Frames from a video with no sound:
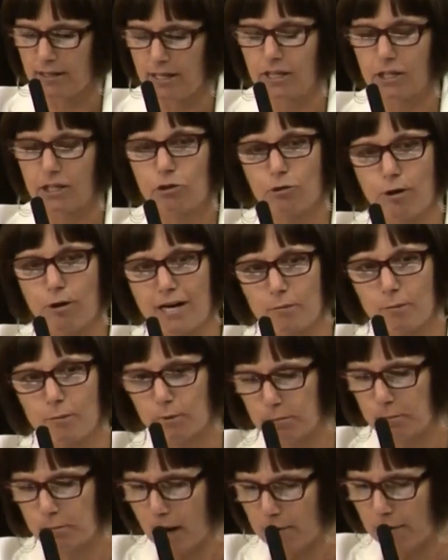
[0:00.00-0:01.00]
the
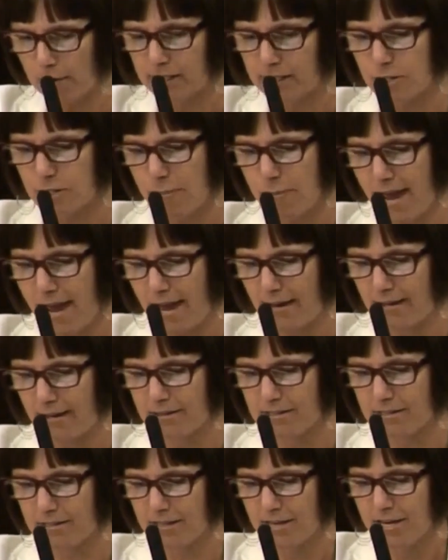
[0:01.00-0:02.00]
incredible public
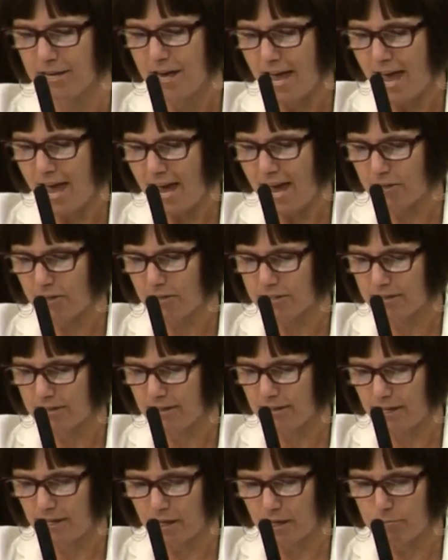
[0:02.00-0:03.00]
demand and
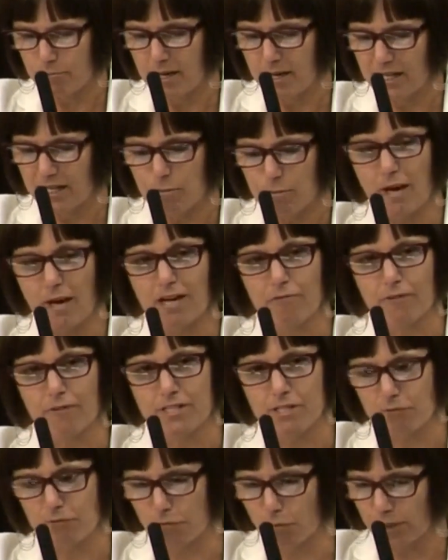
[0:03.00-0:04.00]
the immediate
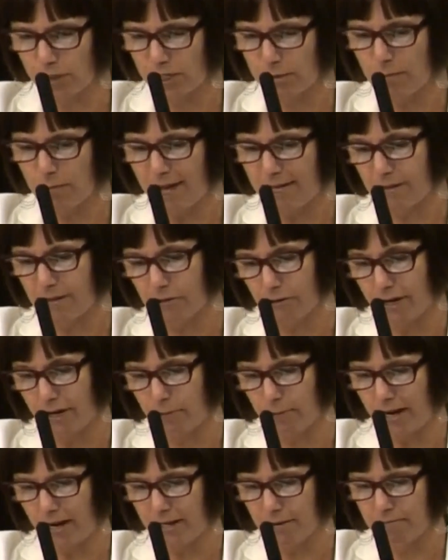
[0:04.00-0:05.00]
benefits afforded by the
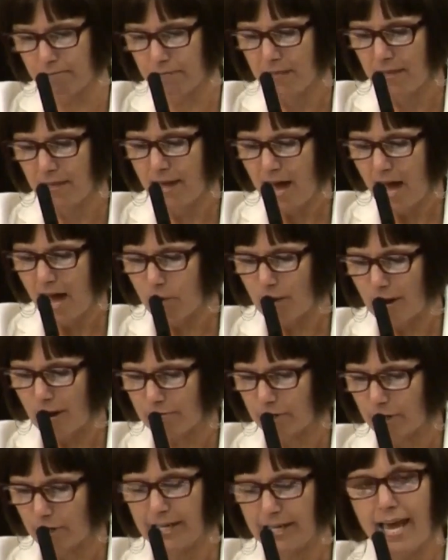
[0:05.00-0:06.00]
Greenway.
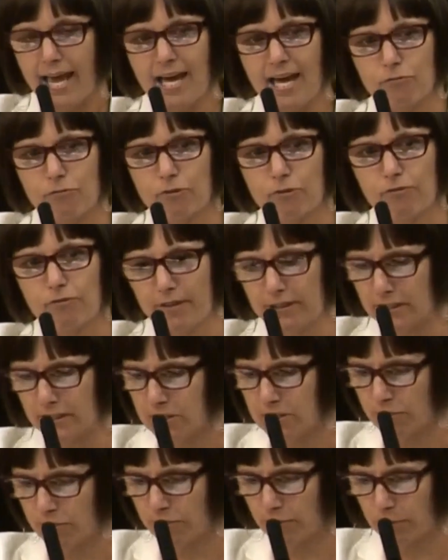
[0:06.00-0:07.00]
However, it can't fulfill
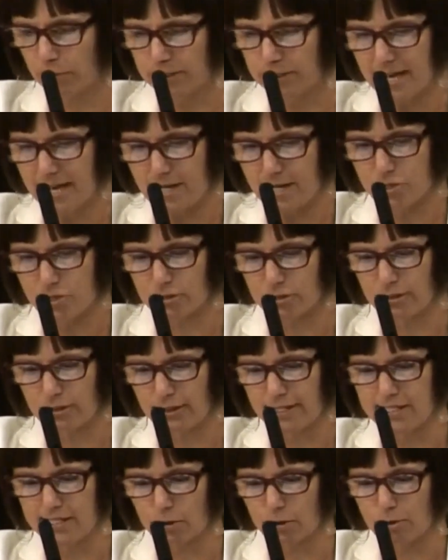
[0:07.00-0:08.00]
its full
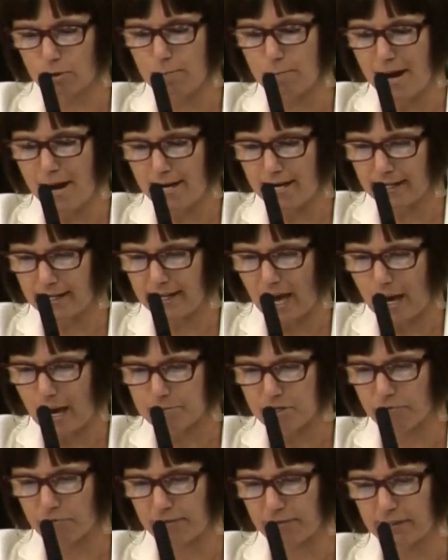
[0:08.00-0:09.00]
potential until remaining
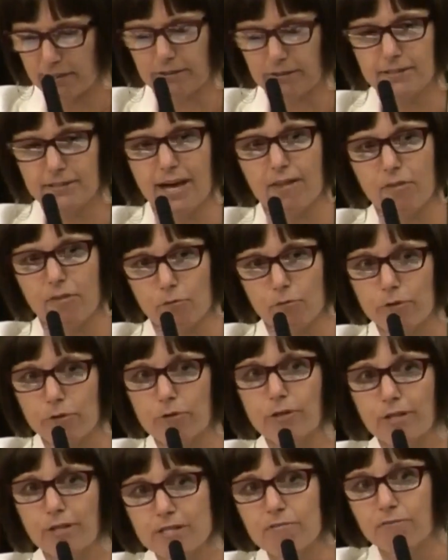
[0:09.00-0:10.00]
gaps are filled and the
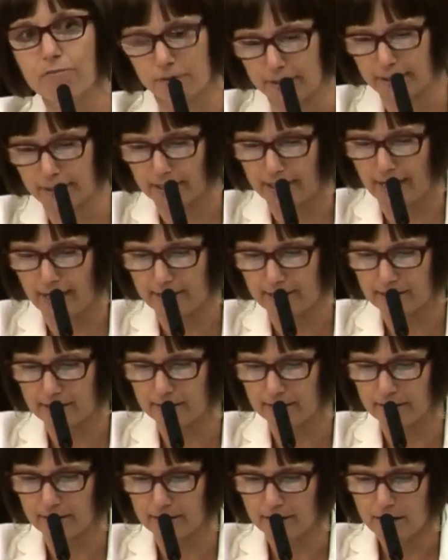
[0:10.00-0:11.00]
route is fully
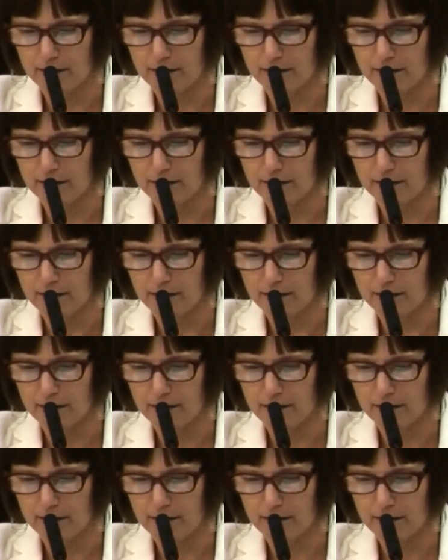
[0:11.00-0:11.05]
connected.